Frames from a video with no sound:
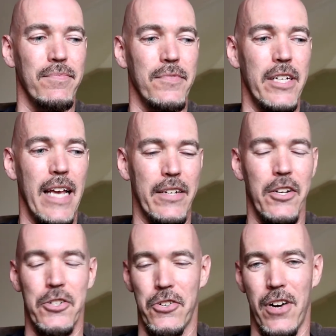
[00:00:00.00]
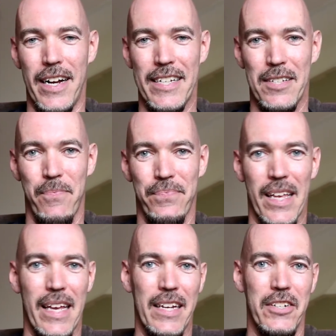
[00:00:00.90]
she had tears in her eyes,
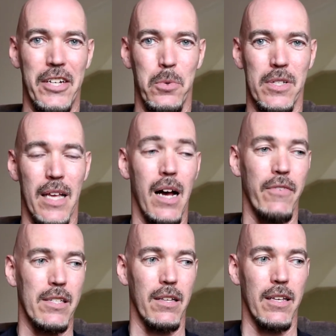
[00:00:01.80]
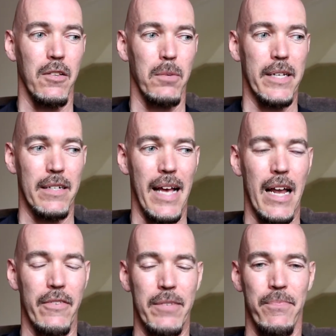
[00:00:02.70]
and she was obviously a little bit
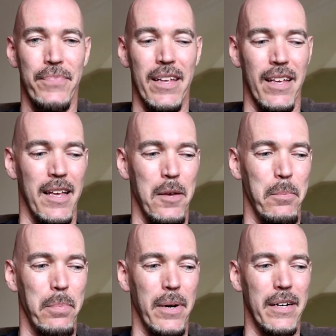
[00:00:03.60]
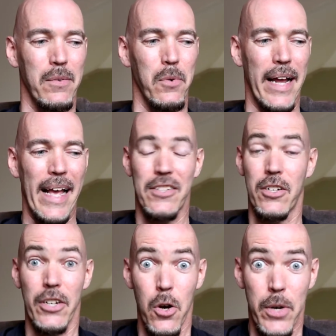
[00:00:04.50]
out of it. But when I asked
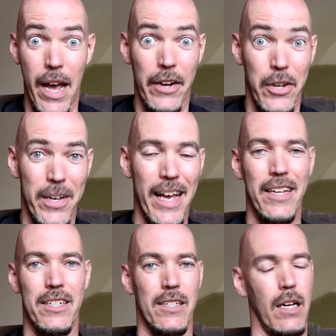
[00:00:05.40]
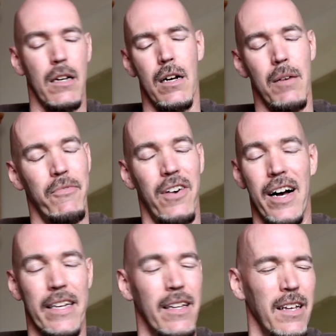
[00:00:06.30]
her, "Are you okay? Are you okay?" She's like, "Oh, I'm
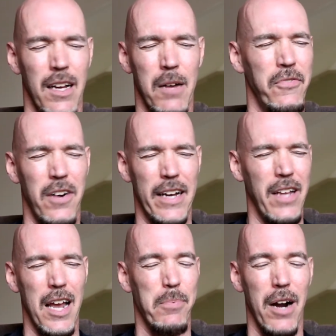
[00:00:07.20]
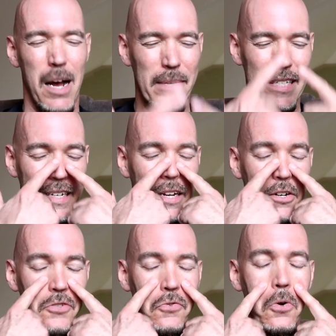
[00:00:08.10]
fine, not a problem," as the
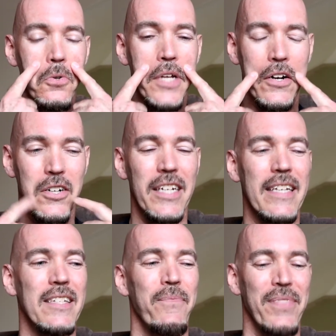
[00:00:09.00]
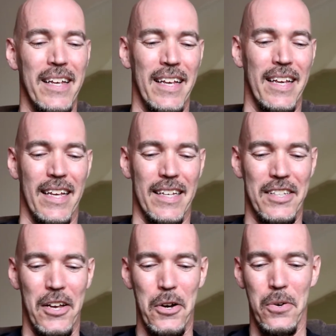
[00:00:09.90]
tears rolled down her cheeks.
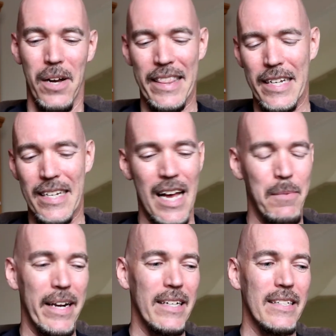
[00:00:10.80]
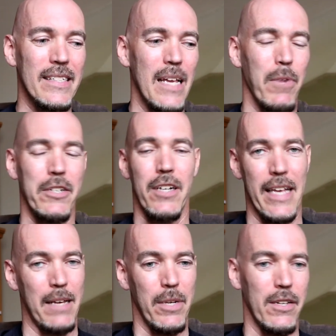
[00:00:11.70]
So at the time, I didn't say much
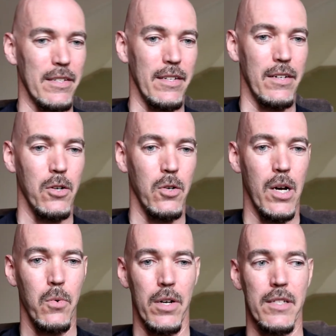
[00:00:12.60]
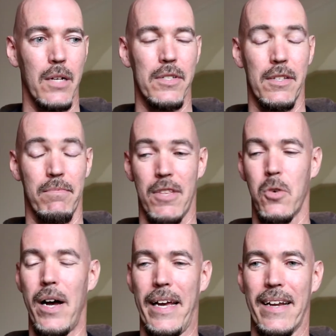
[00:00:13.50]
again, because you know who I was the
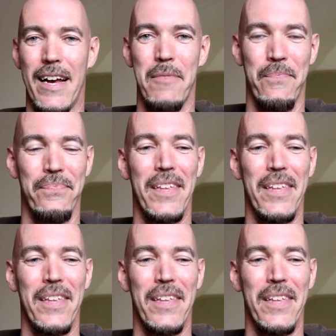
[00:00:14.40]
quiet guy.